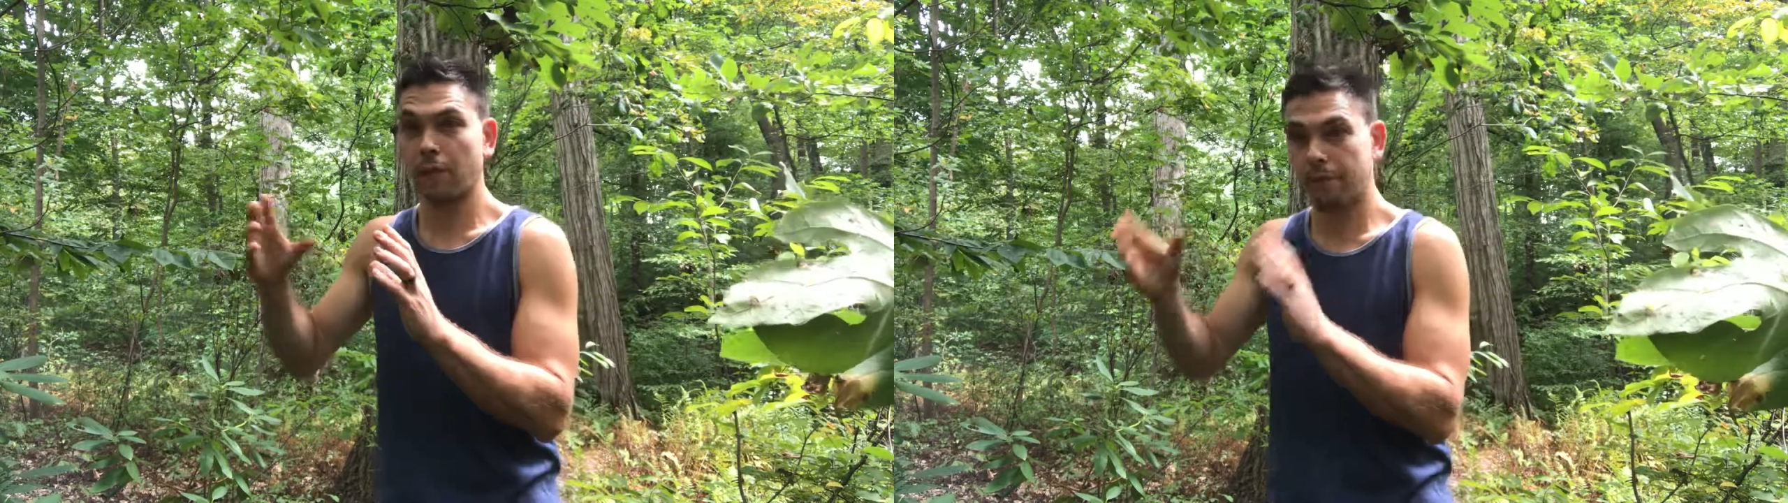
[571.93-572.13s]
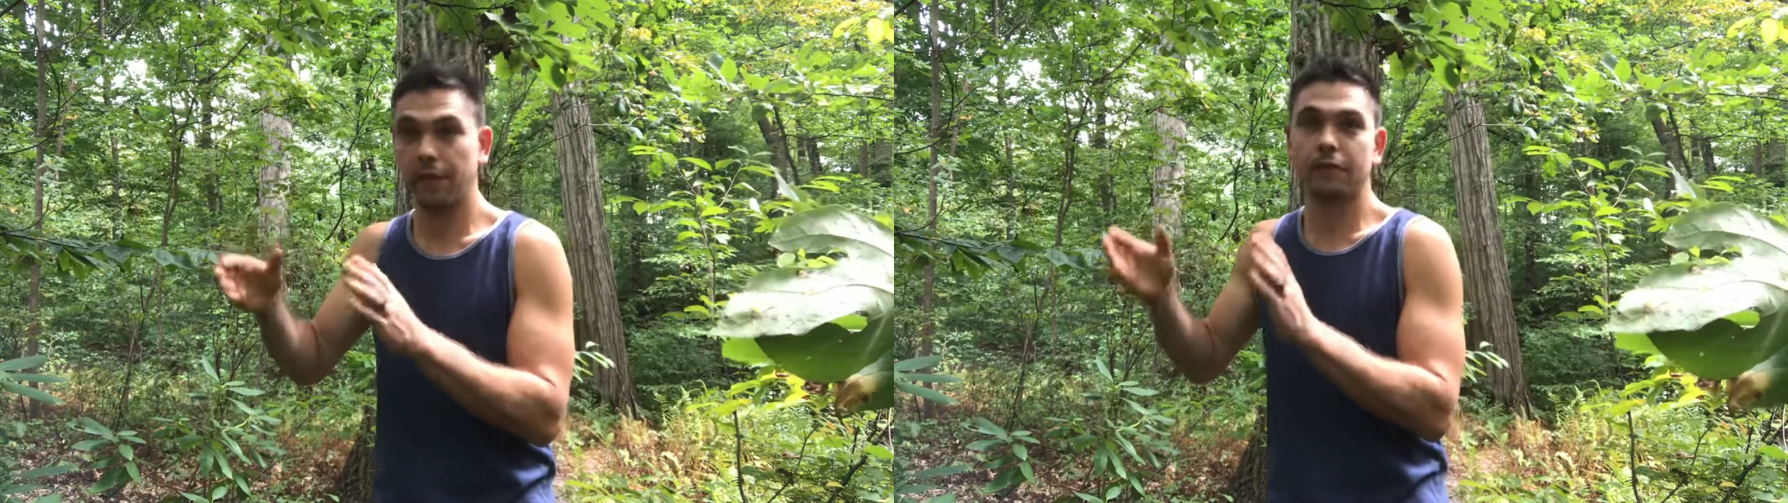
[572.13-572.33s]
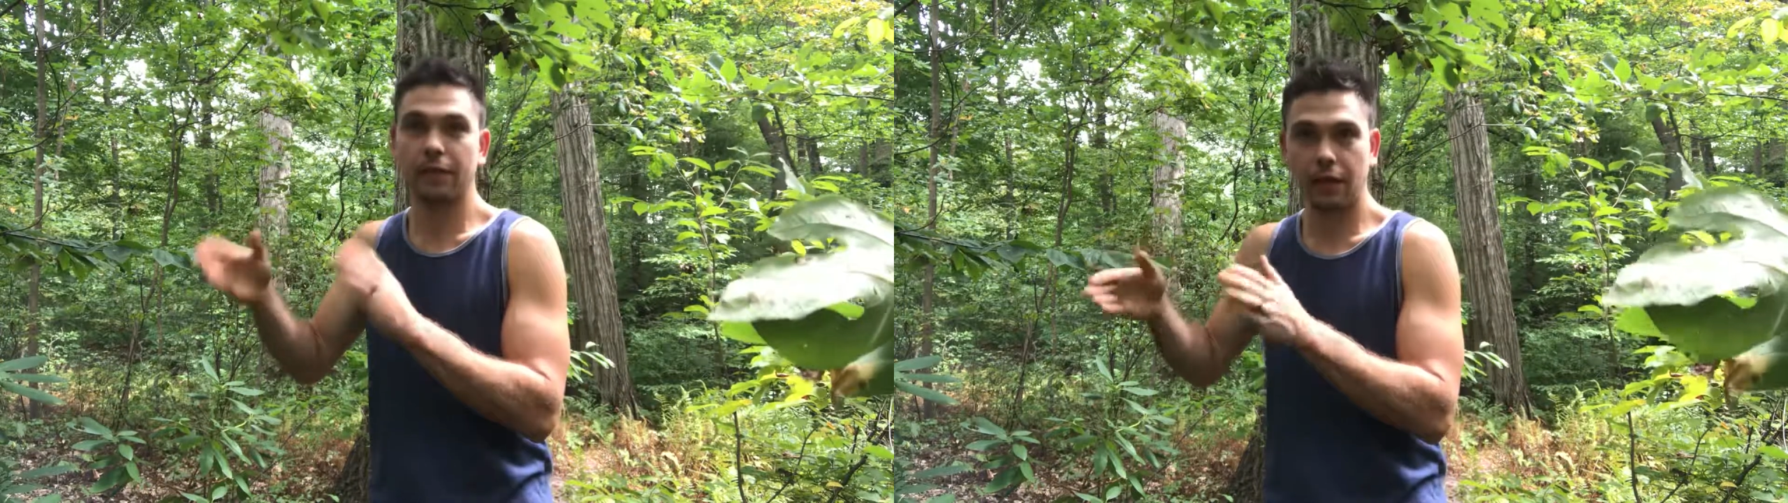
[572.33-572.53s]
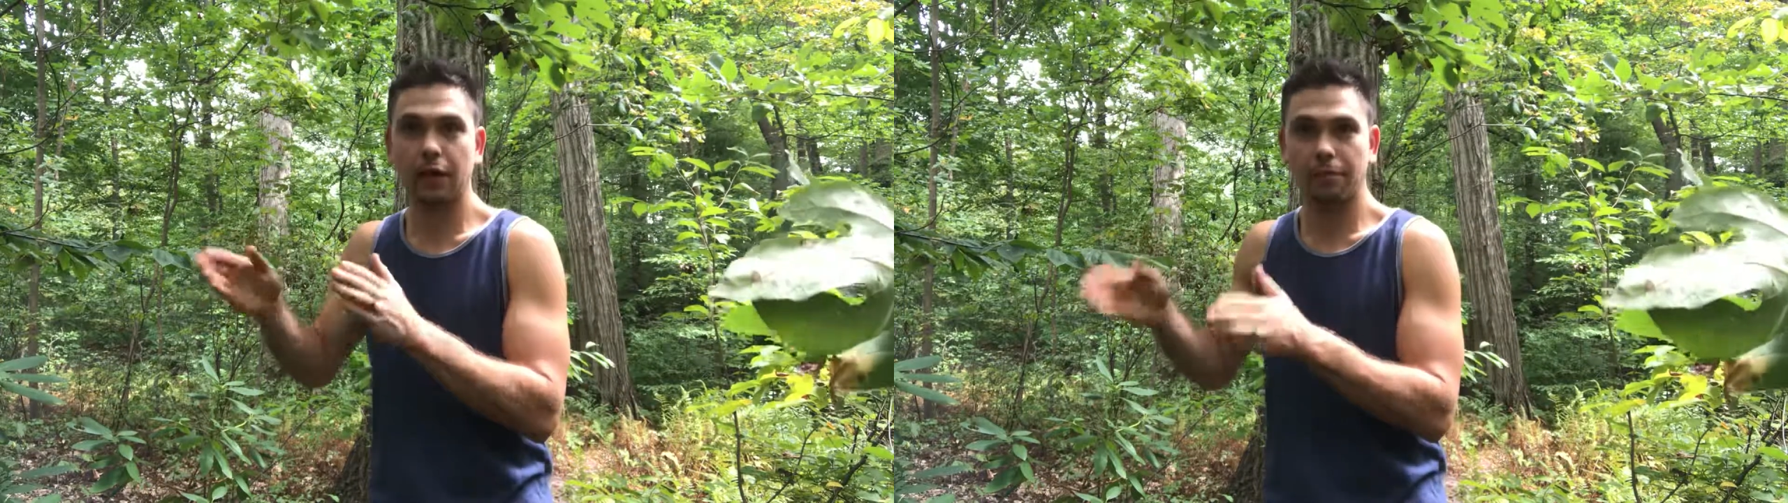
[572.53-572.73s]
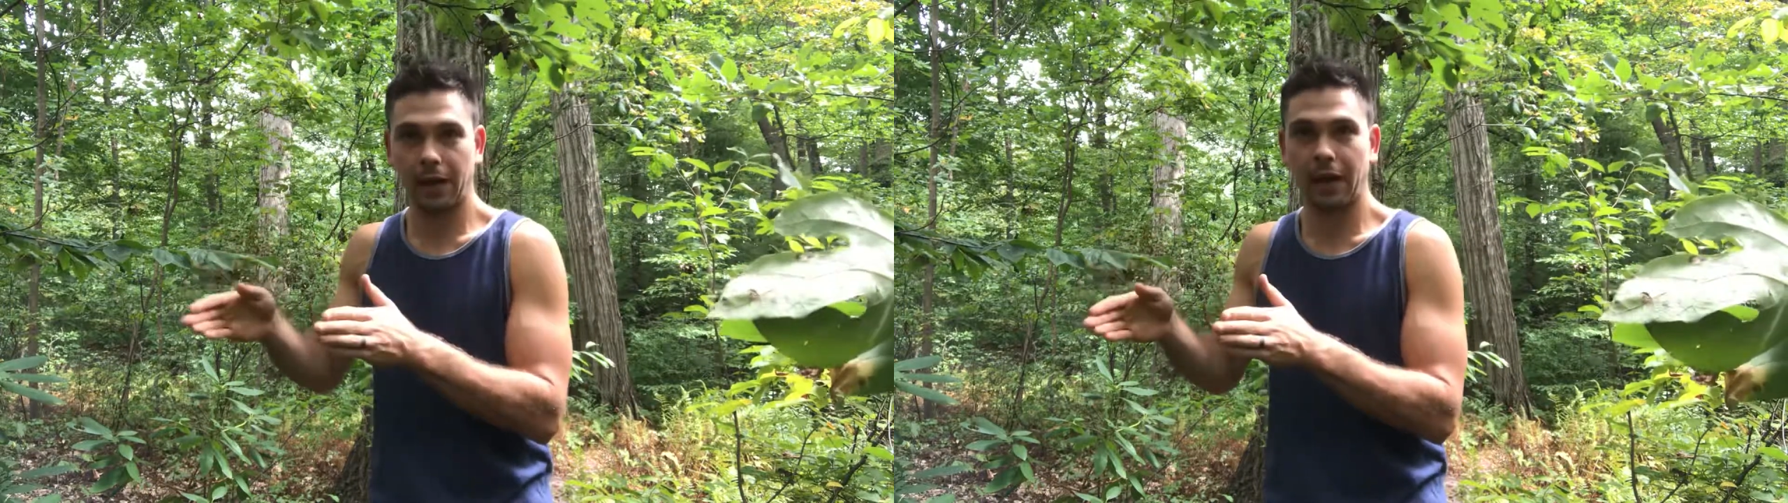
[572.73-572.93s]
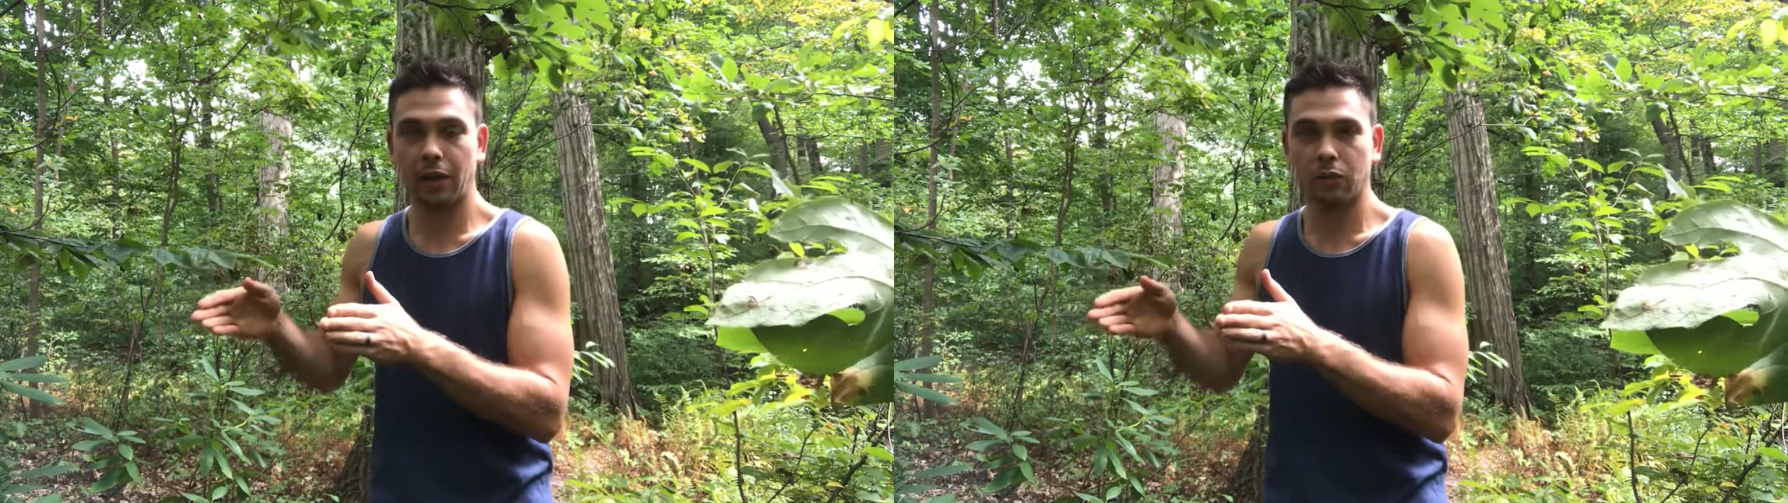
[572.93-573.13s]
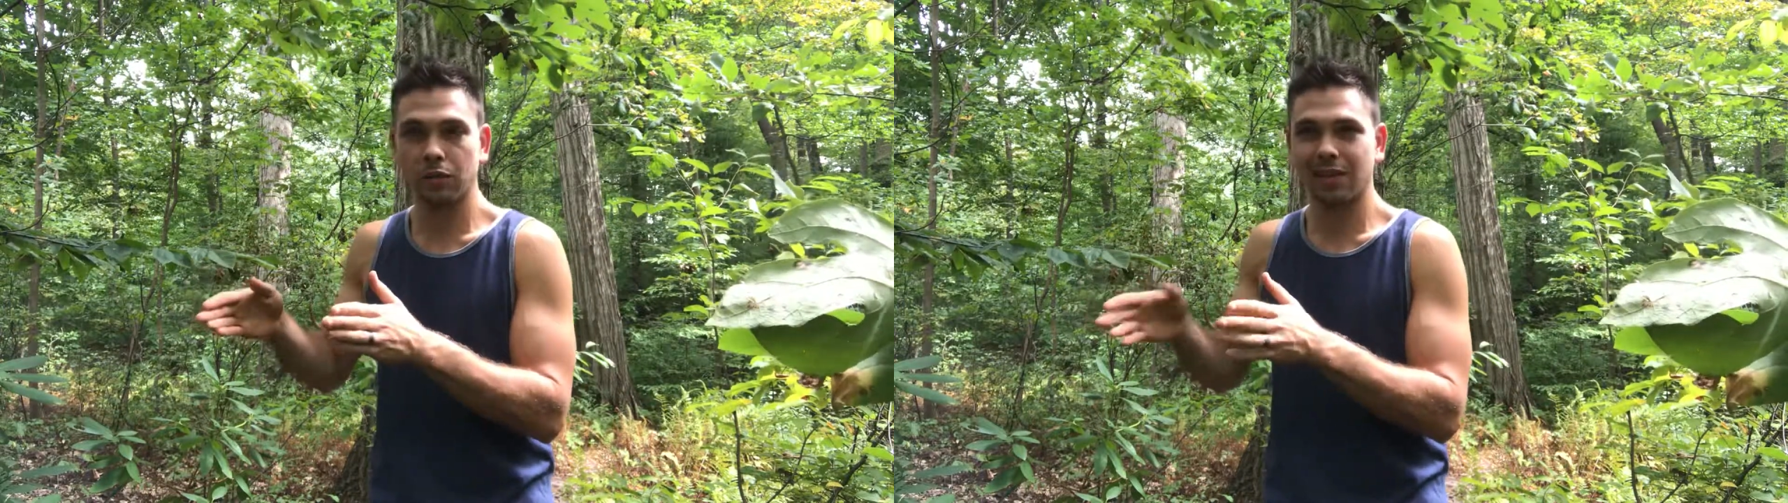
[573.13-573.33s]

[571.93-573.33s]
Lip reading: 15 pounds.